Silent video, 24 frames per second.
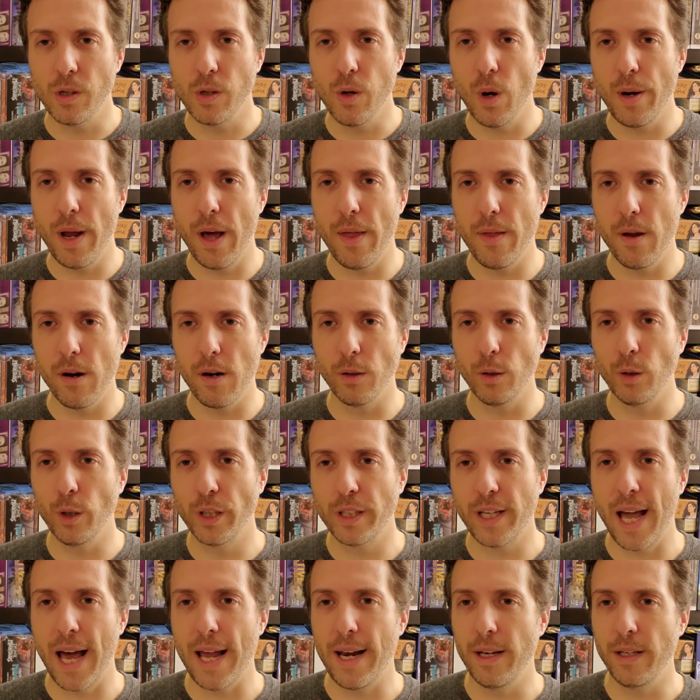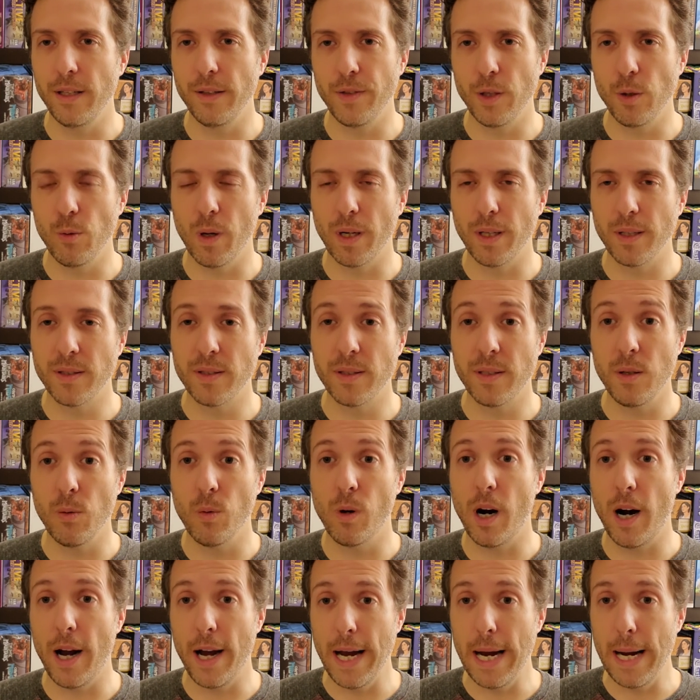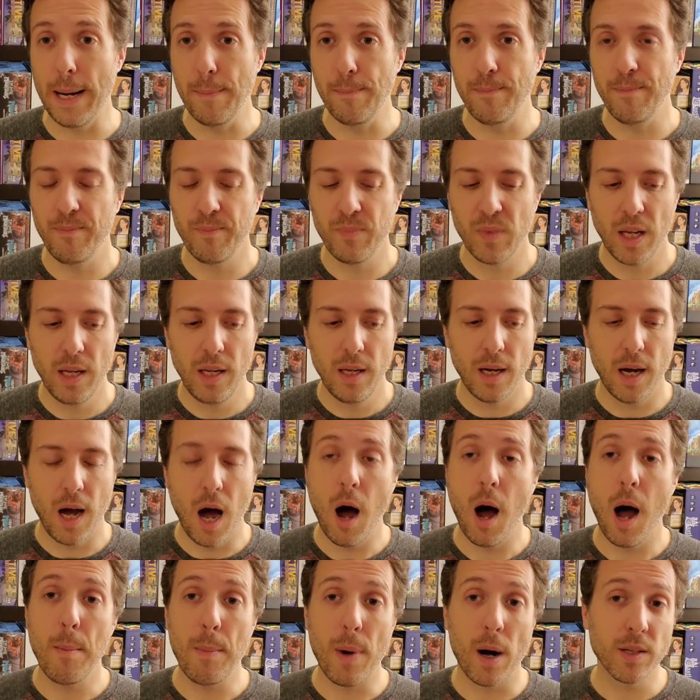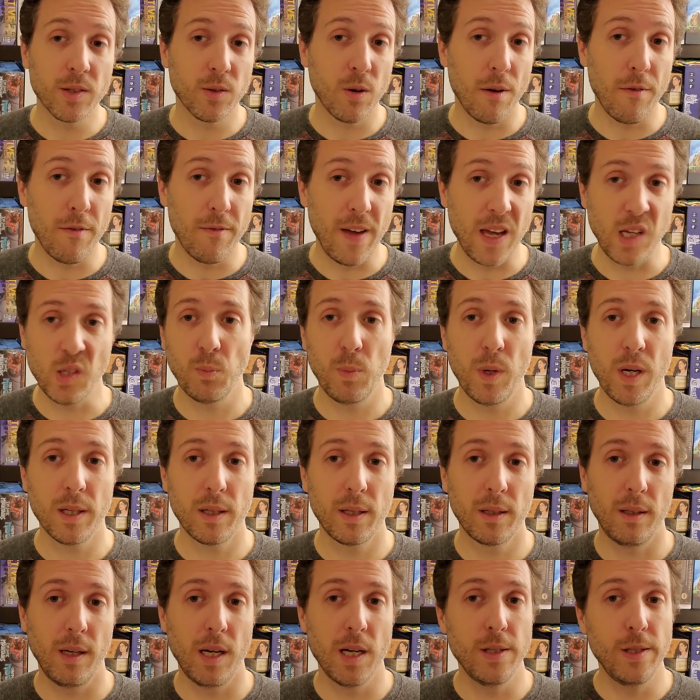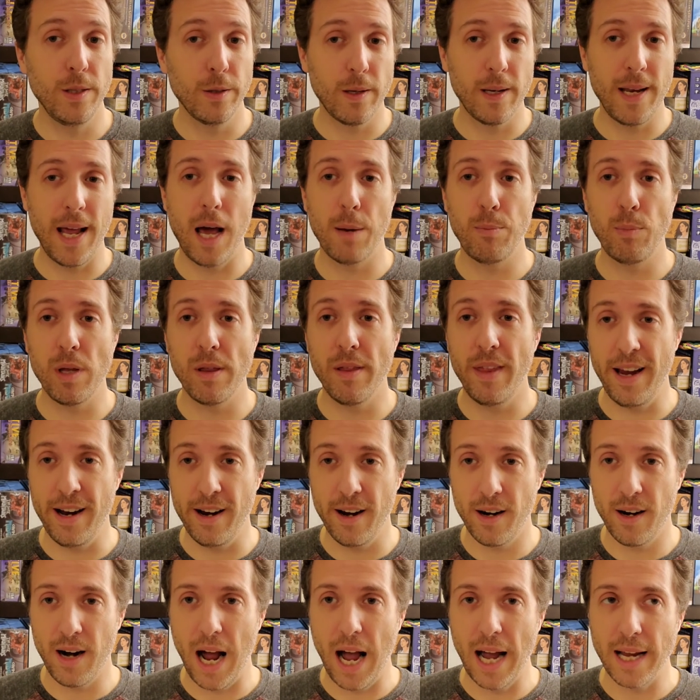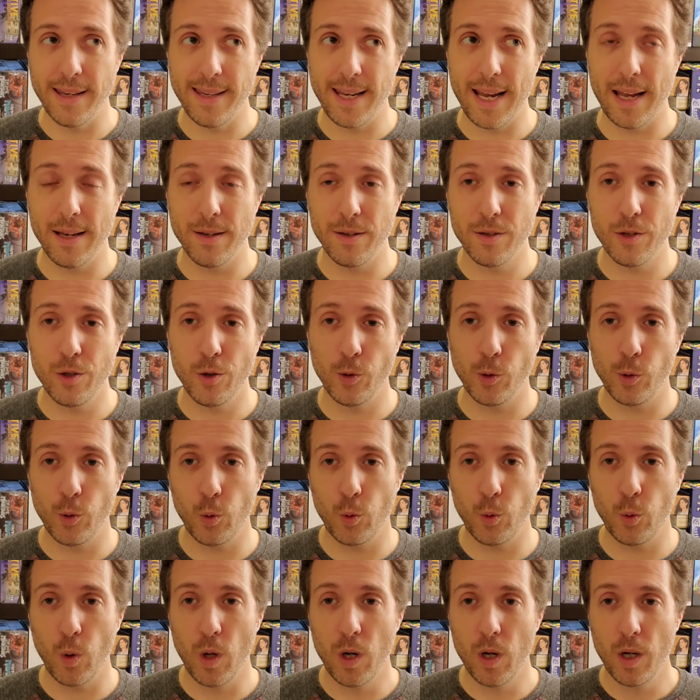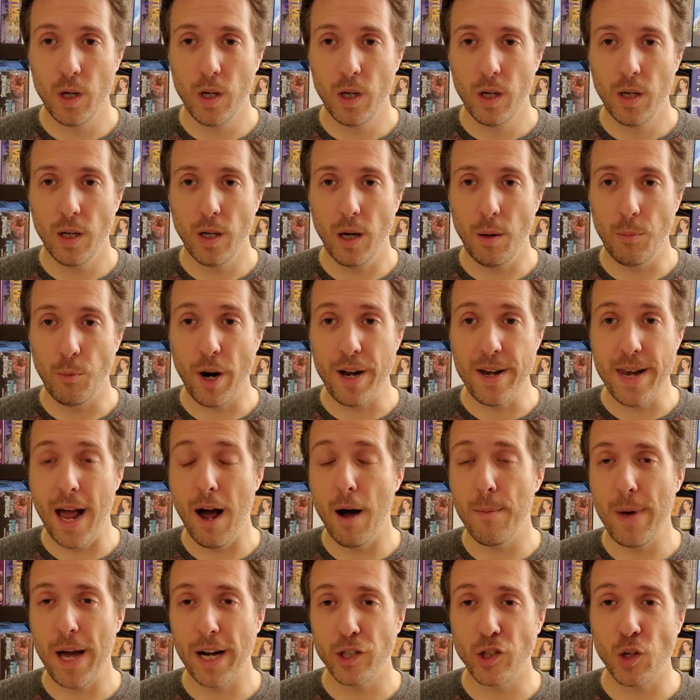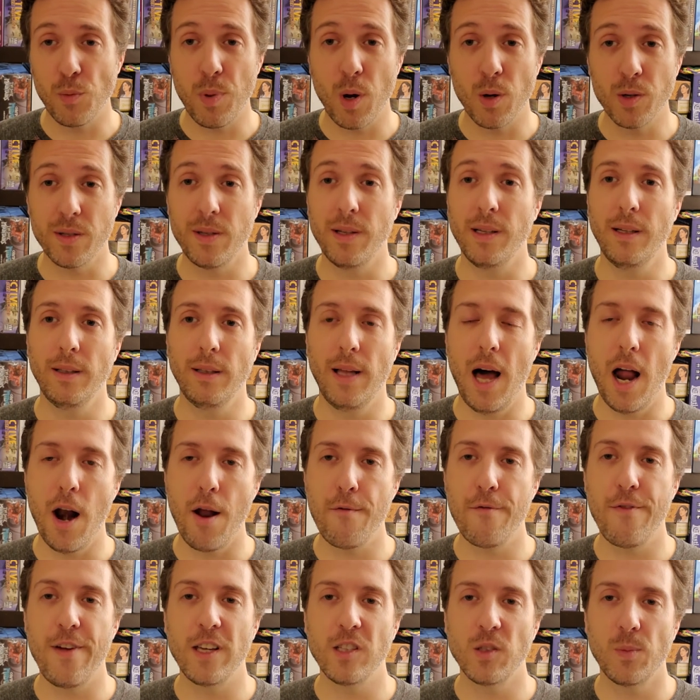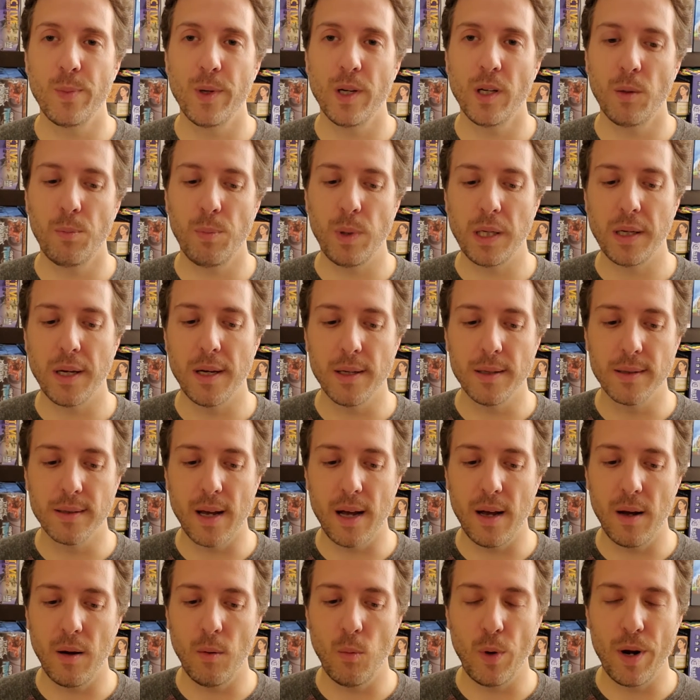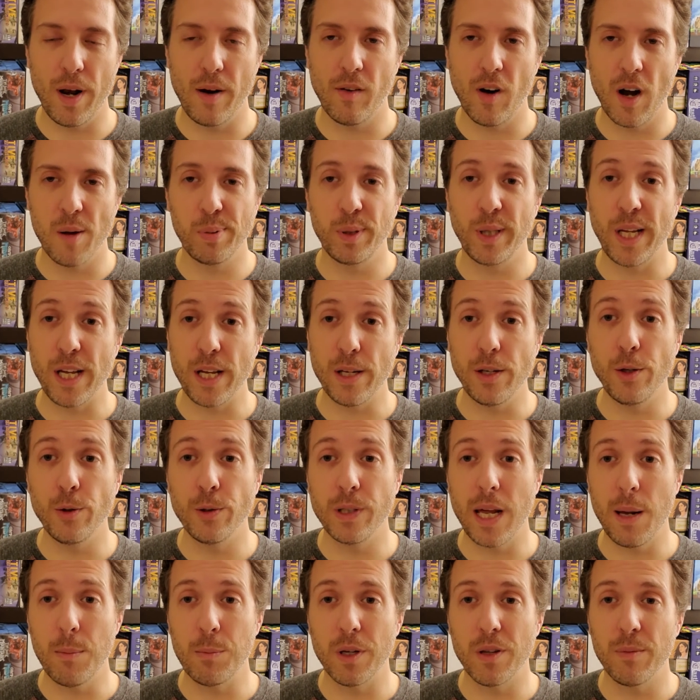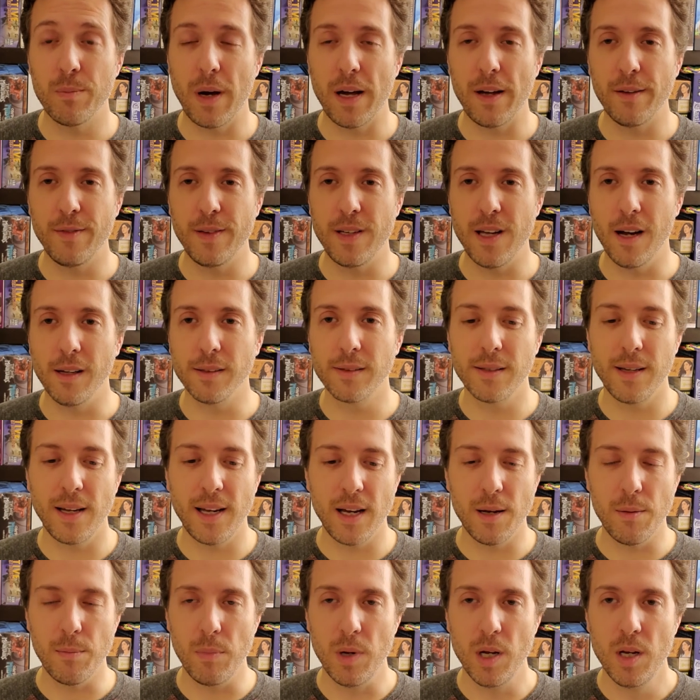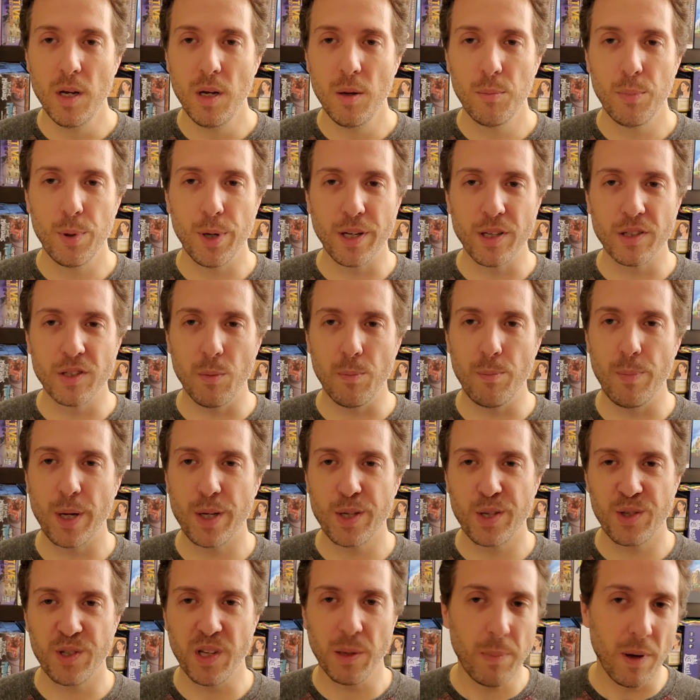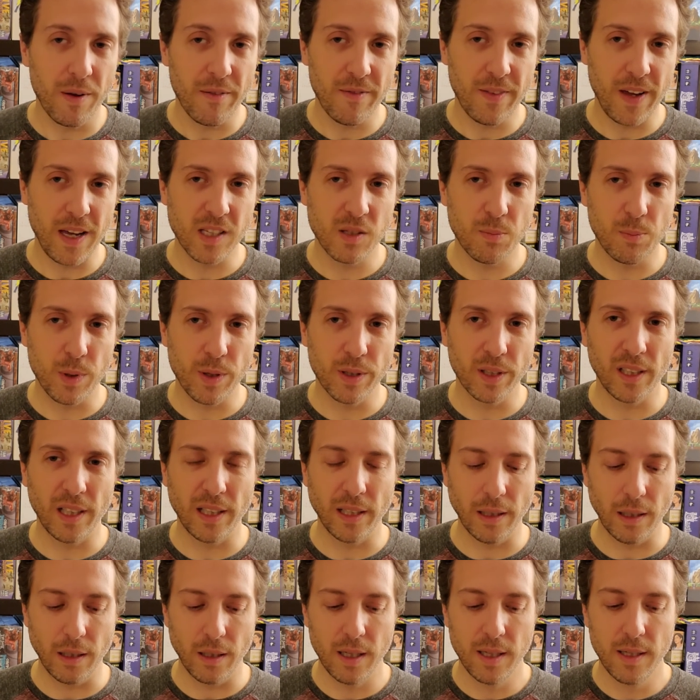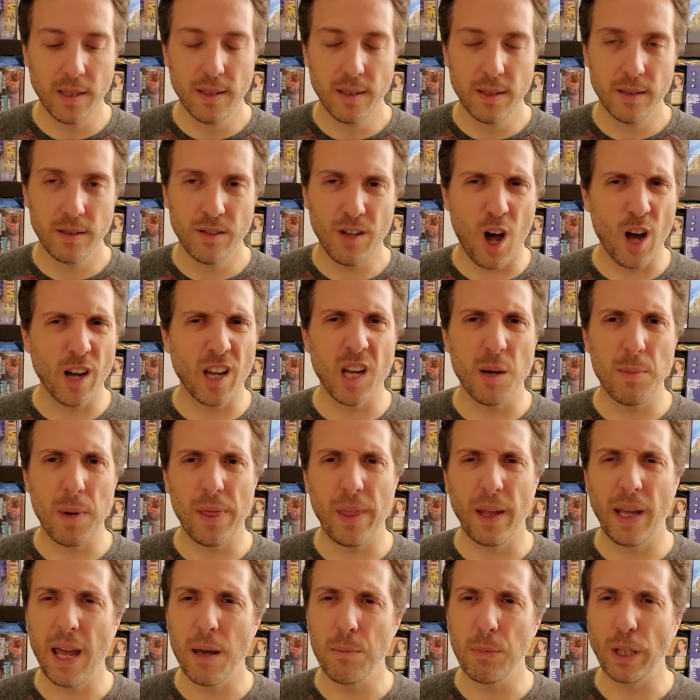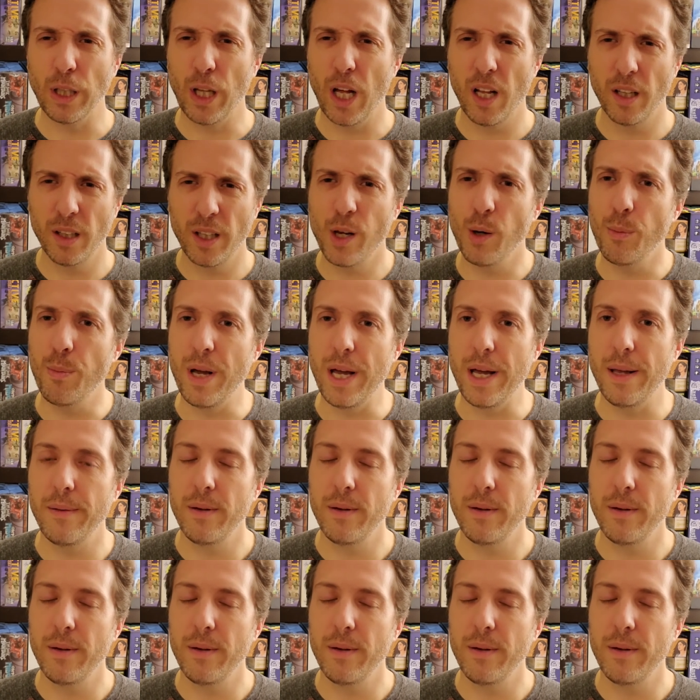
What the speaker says: down there and look at it if you want to see where I am. I'm also on Facebook, and you can add me there. I tend to, right now I'm actually posting a lot on Facebook because whenever I play a new game with my fiance, I'm putting some pictures up on Facebook and talking about the game a little bit.